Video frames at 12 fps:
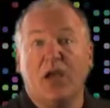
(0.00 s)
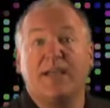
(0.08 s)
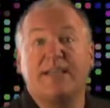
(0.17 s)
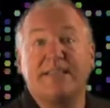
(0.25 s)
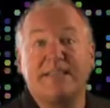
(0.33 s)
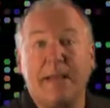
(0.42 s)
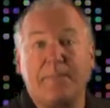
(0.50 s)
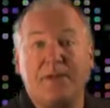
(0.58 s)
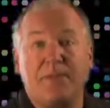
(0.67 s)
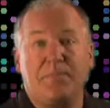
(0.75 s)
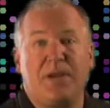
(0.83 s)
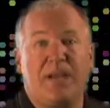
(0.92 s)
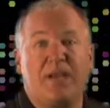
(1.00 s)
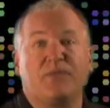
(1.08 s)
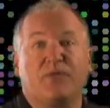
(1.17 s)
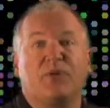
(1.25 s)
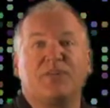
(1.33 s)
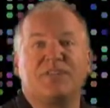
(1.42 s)
accepted media
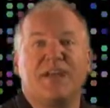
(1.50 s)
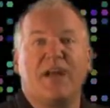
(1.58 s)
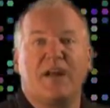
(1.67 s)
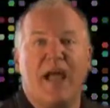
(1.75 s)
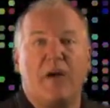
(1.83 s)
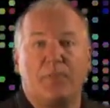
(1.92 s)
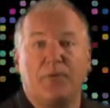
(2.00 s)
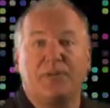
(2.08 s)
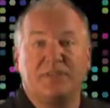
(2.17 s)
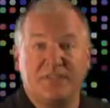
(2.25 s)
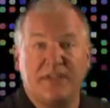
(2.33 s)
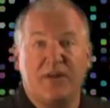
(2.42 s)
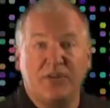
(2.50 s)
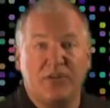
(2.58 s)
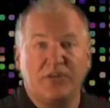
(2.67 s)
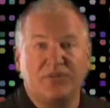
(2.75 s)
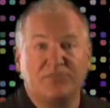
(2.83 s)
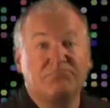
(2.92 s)
for your desired output and desired
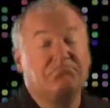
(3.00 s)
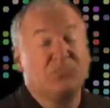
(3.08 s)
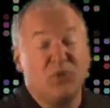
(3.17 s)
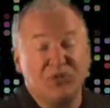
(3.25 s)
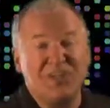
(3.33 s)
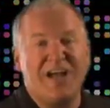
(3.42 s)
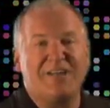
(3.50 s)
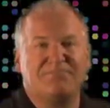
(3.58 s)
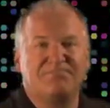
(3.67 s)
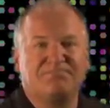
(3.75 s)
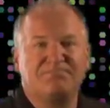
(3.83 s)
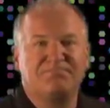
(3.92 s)
use. You're done.